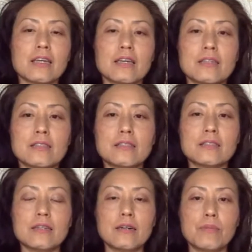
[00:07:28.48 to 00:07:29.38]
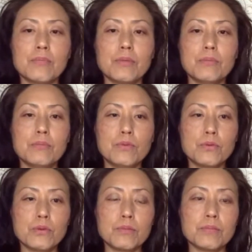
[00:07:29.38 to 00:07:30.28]
And the
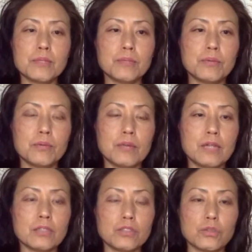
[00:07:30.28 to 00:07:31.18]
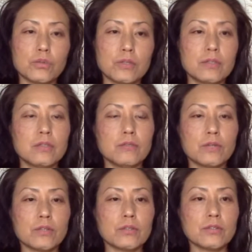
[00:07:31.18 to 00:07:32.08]
more people that join in,
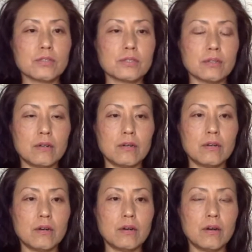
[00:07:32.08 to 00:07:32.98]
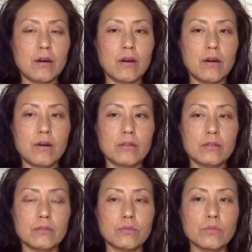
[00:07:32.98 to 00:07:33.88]
whether it's
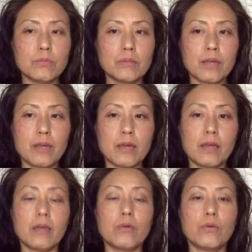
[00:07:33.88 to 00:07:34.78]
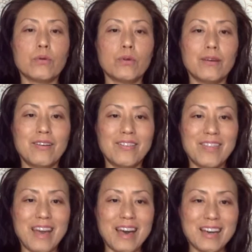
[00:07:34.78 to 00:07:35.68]
on replay or
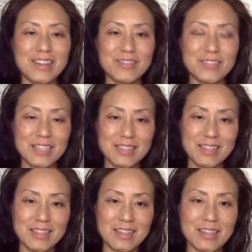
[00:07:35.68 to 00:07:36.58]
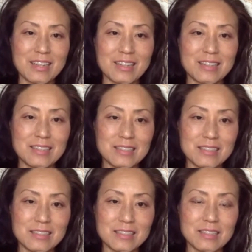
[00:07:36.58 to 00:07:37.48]
on live,
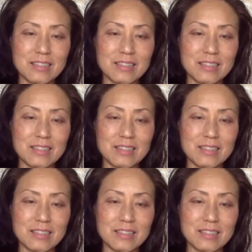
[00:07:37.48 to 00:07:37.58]
and